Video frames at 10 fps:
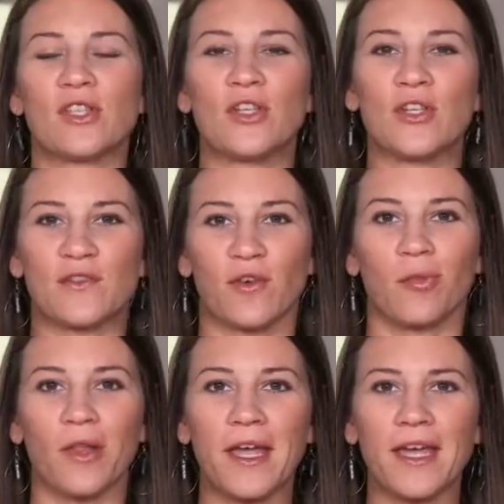wants to do this for
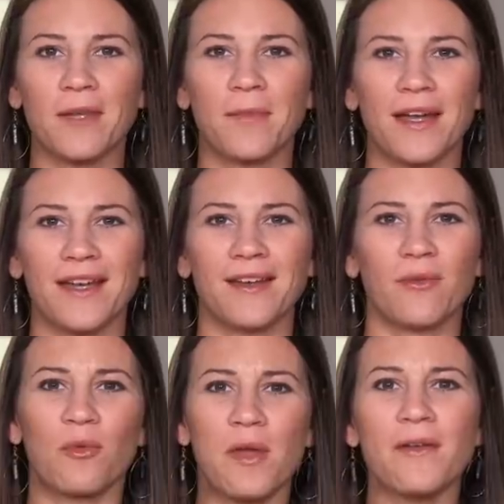Blayke, but
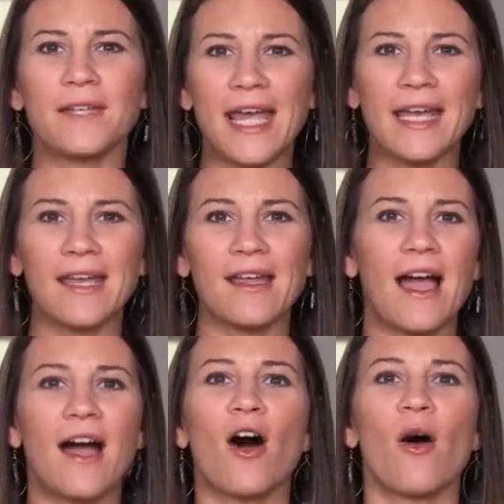when we were dating,
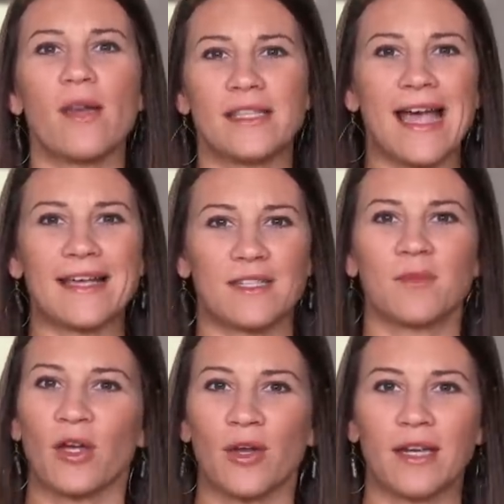I always asked
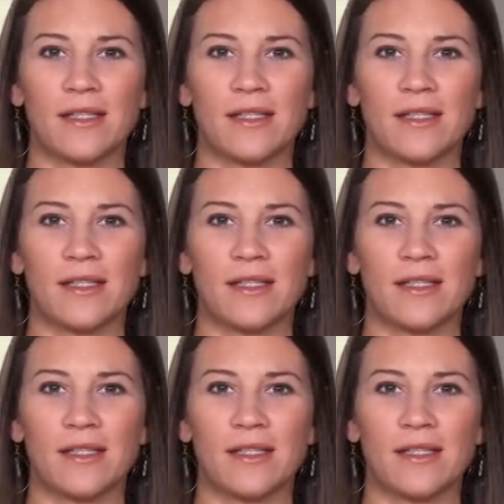him to go